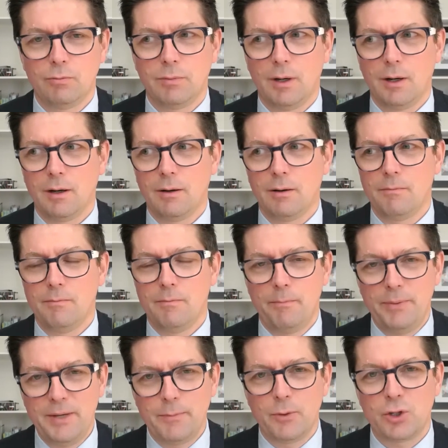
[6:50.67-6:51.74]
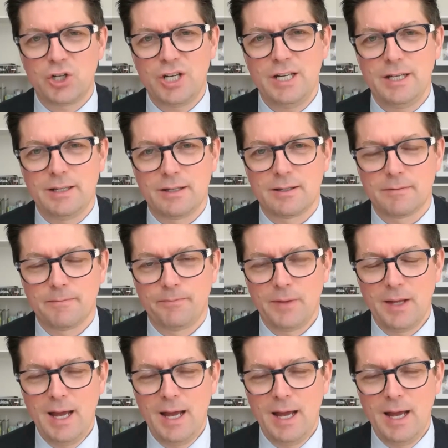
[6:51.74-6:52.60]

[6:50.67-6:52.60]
um, big machines